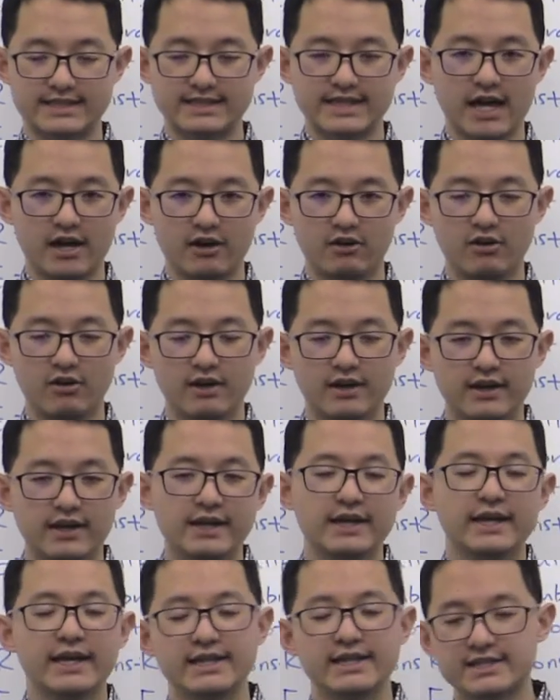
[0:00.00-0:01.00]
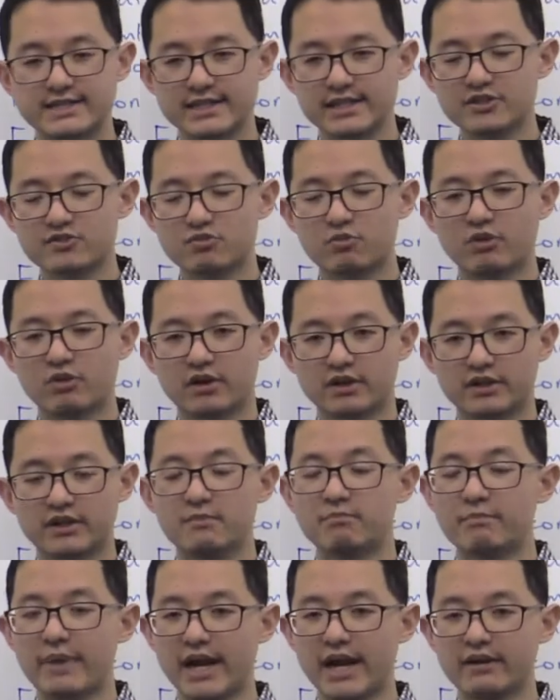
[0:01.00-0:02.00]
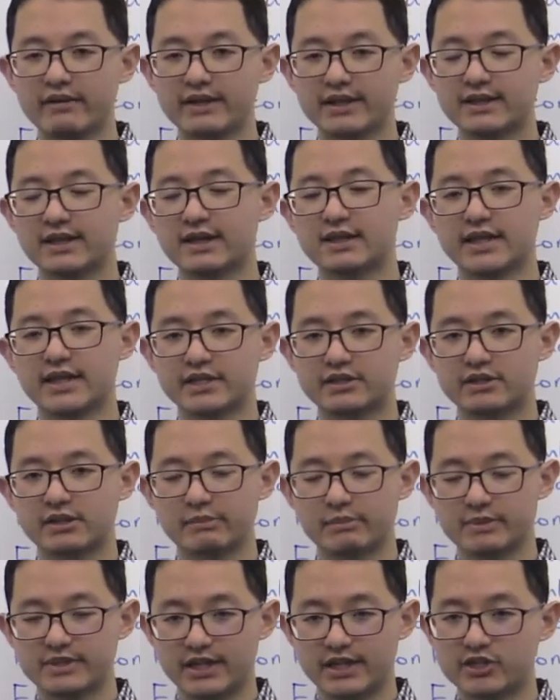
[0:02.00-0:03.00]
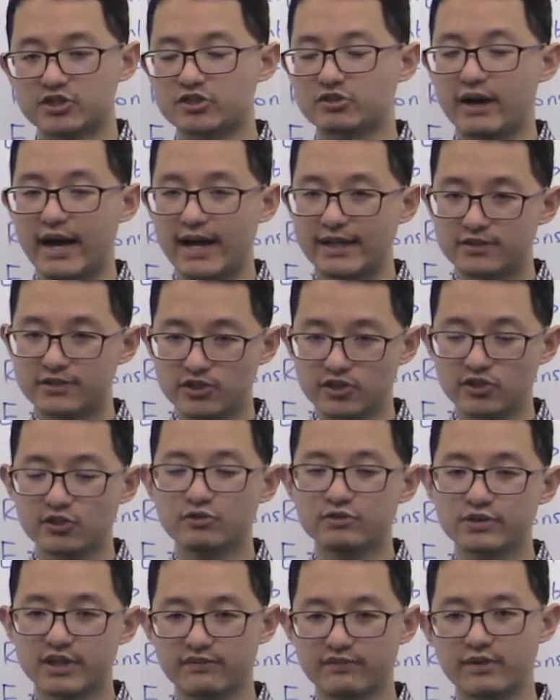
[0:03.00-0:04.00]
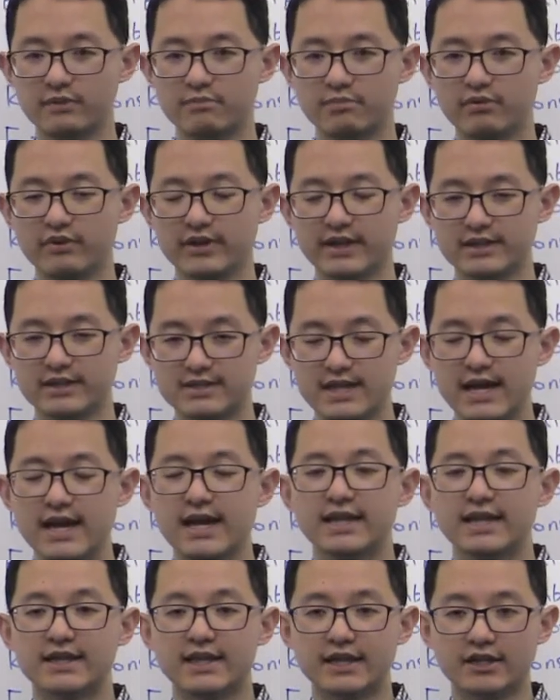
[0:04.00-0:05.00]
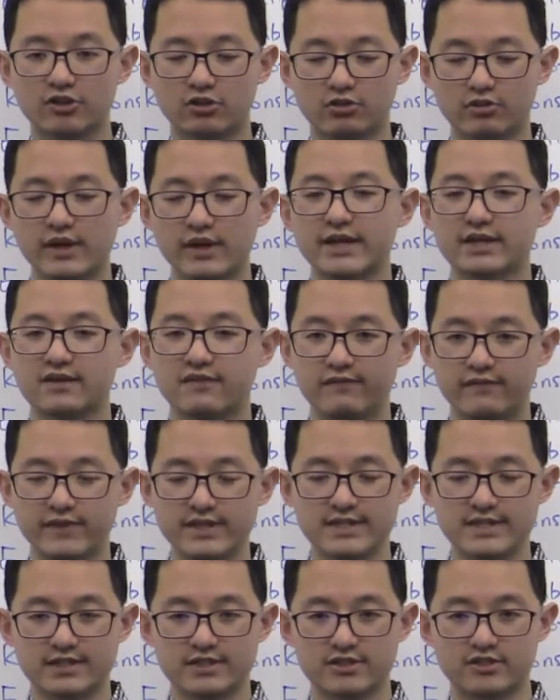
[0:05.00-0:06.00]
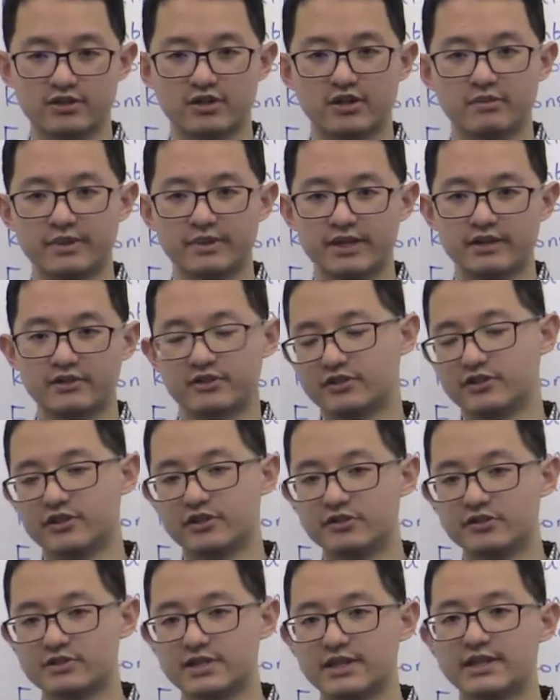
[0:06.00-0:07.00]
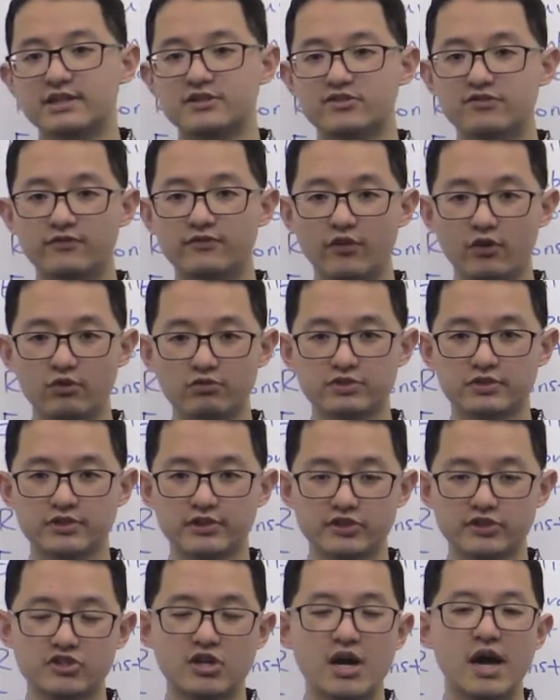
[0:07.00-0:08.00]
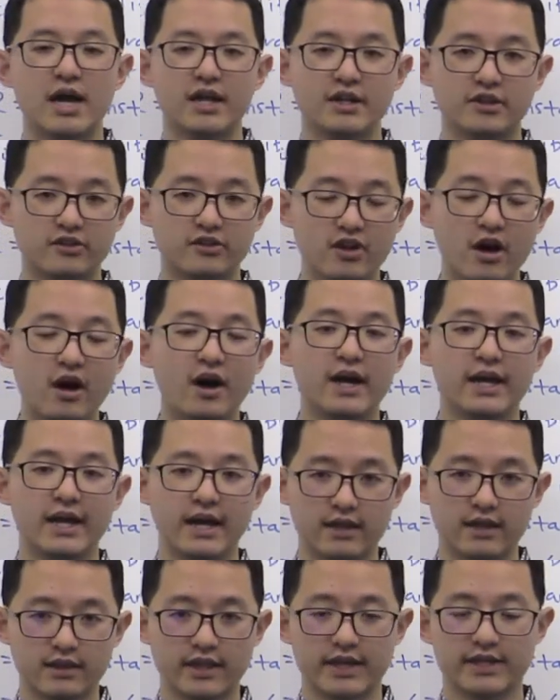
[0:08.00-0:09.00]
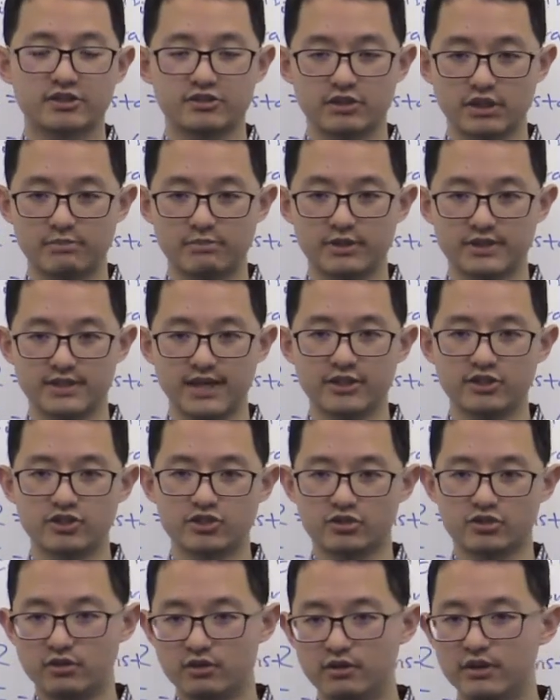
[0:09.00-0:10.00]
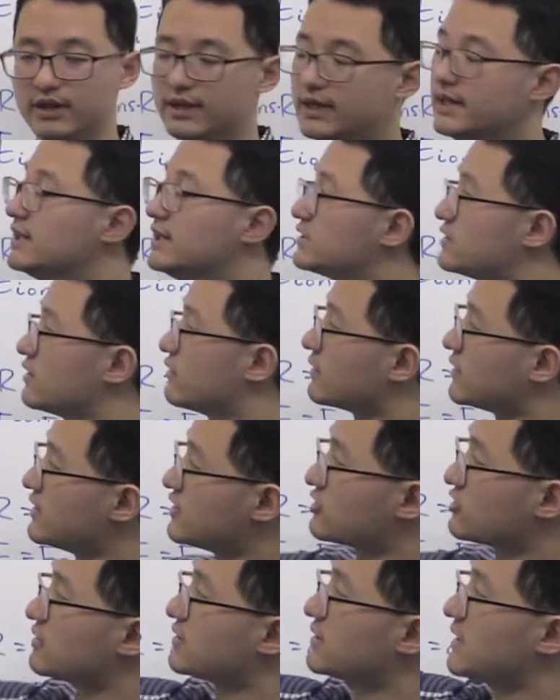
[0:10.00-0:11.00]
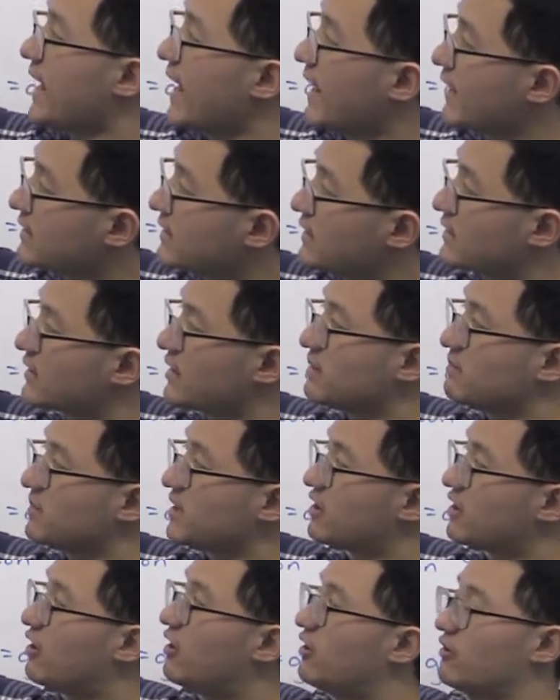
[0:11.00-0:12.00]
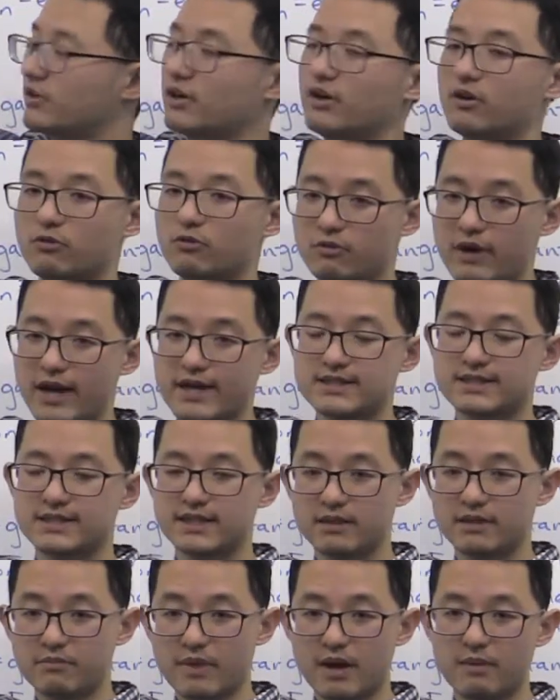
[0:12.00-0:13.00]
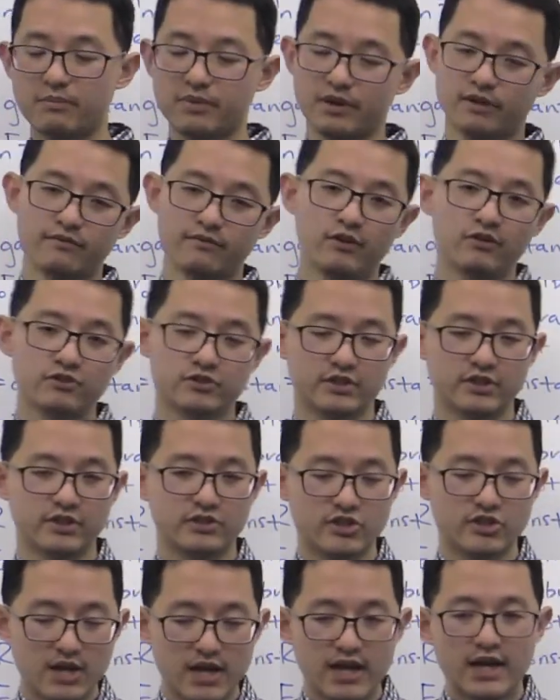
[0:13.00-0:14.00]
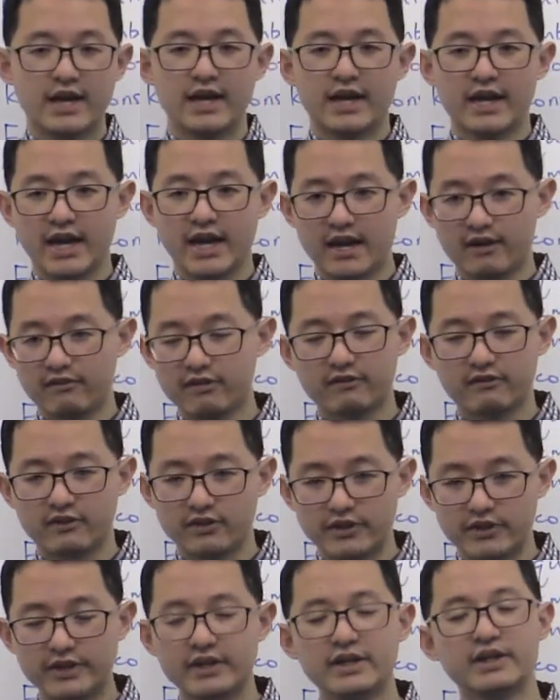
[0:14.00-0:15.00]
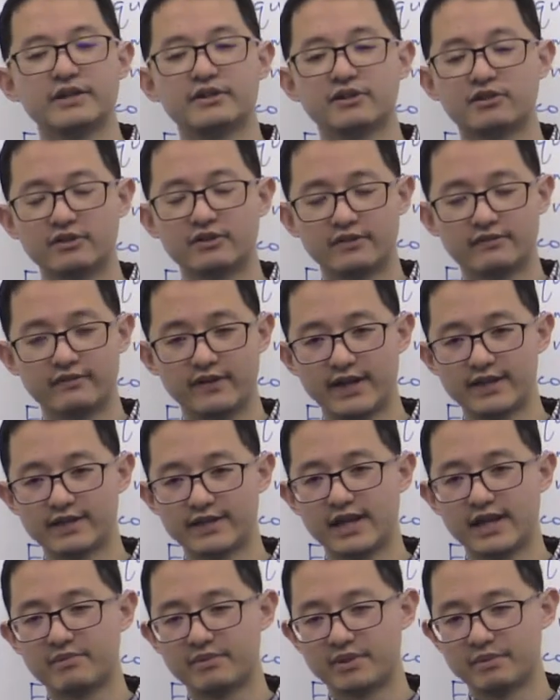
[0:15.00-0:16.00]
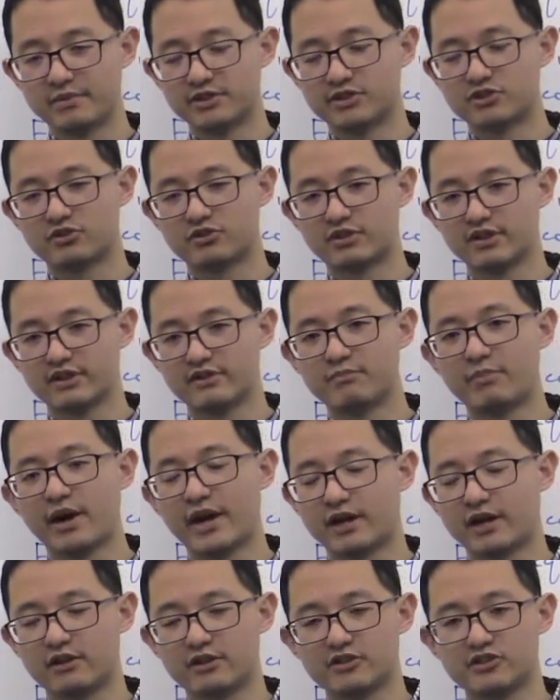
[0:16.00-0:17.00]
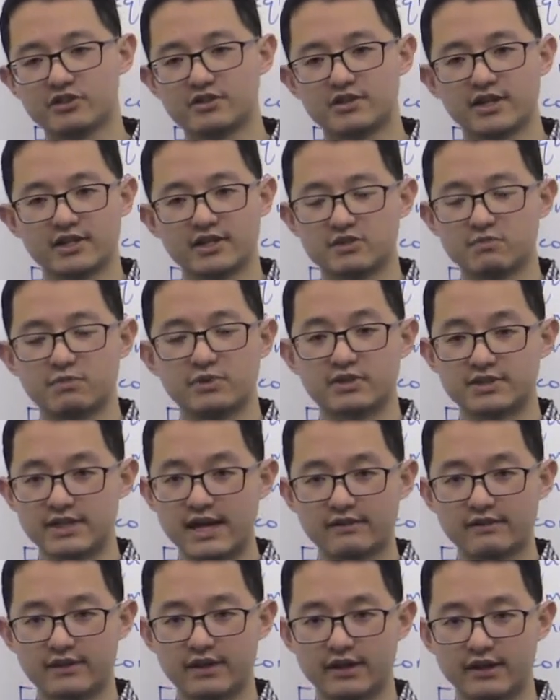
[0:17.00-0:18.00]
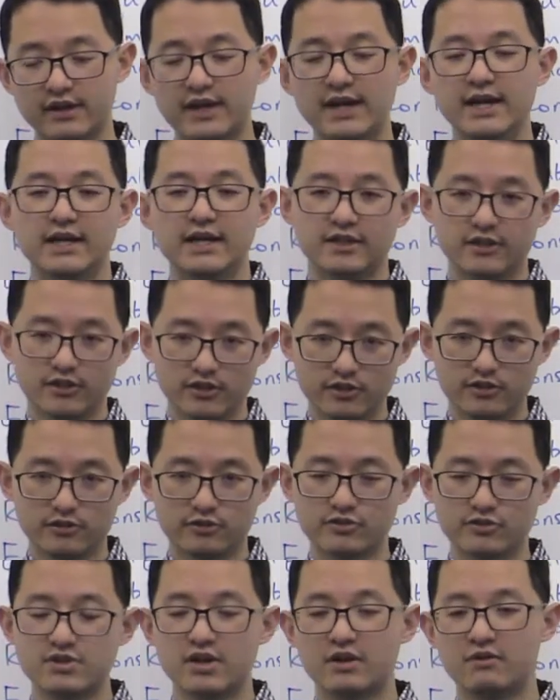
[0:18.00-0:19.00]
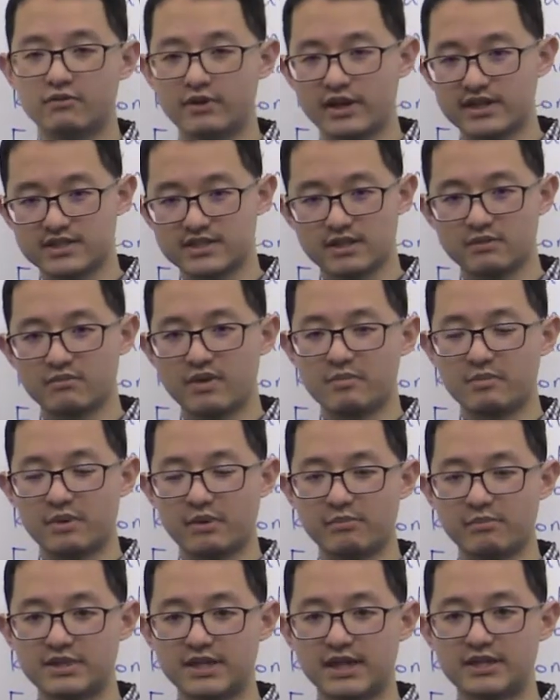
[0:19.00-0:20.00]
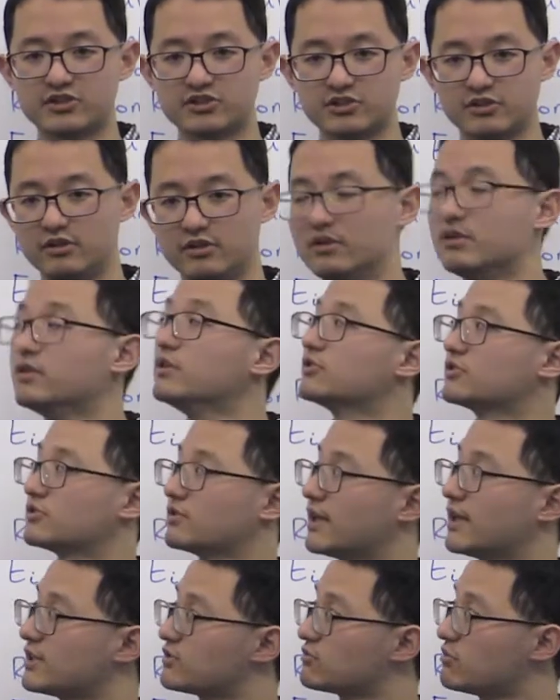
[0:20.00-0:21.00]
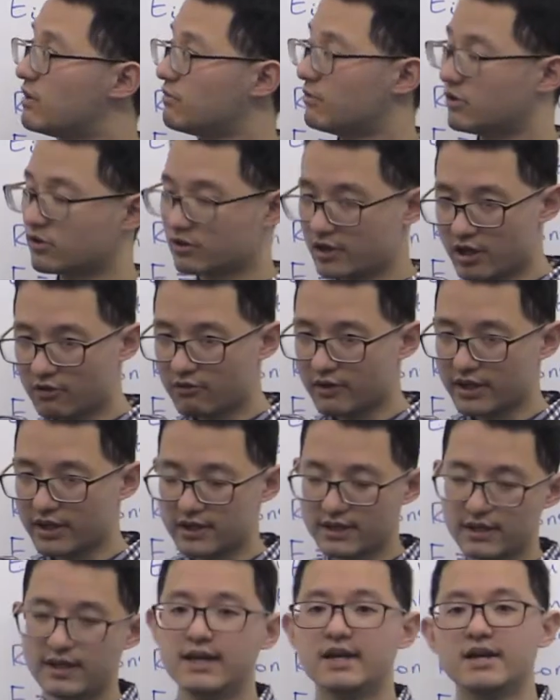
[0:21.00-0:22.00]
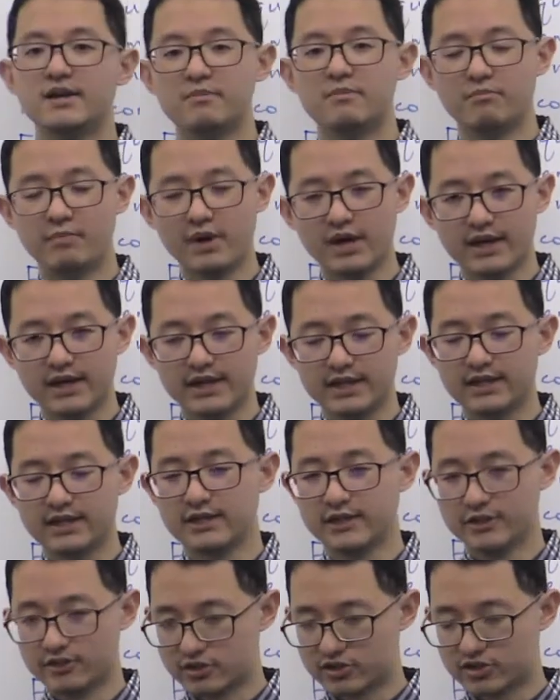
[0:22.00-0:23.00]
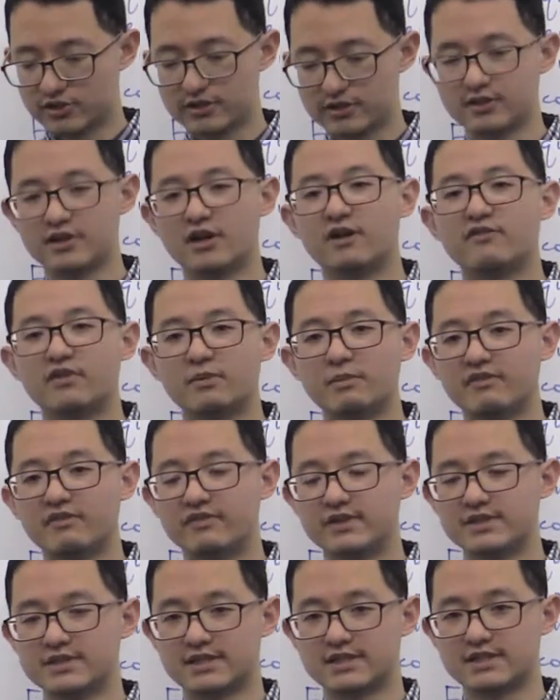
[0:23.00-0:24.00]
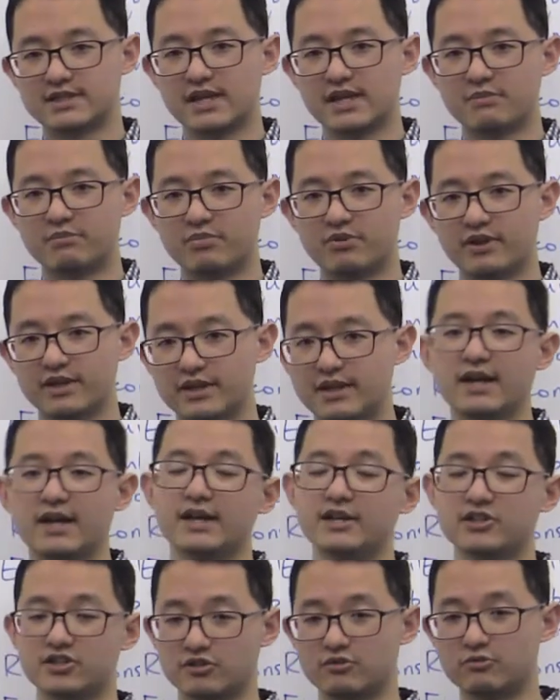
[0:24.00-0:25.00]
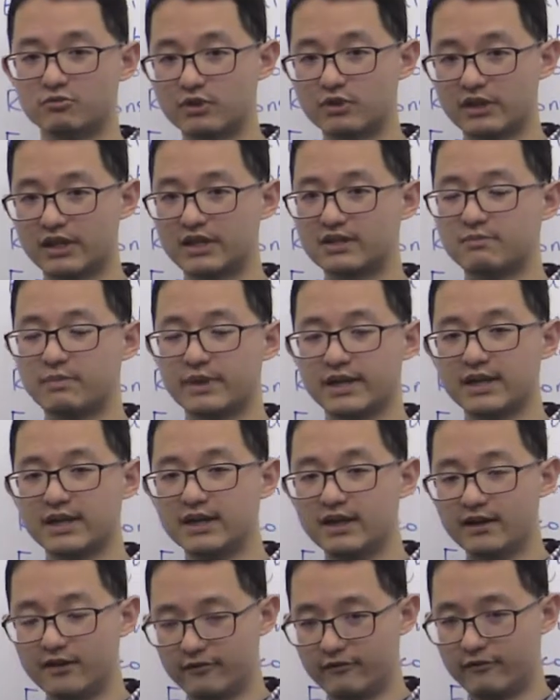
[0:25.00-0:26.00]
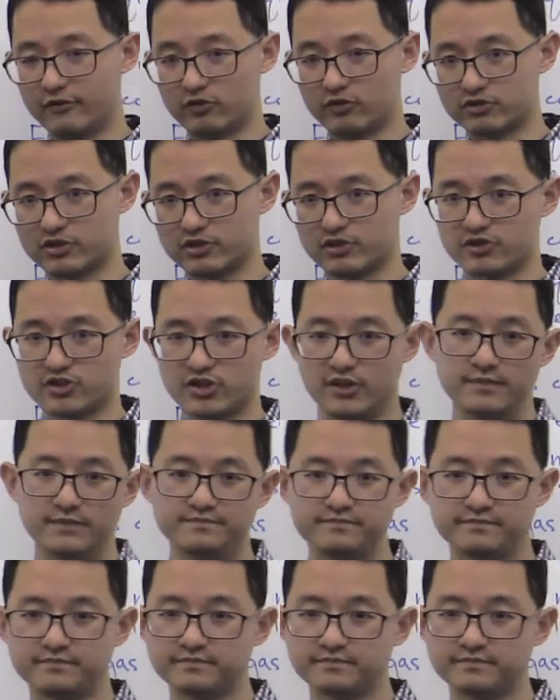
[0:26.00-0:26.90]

the cell. And since we're comparing the electric potential at two different points, the correct physics term here to use is voltage, not electric potential. So this should technically be called resting membrane voltage. However, you're going to find that the majority of biology textbooks out there use resting membrane potential. So that's what we'll go with. But you should know from a physics standpoint that it should really be voltage.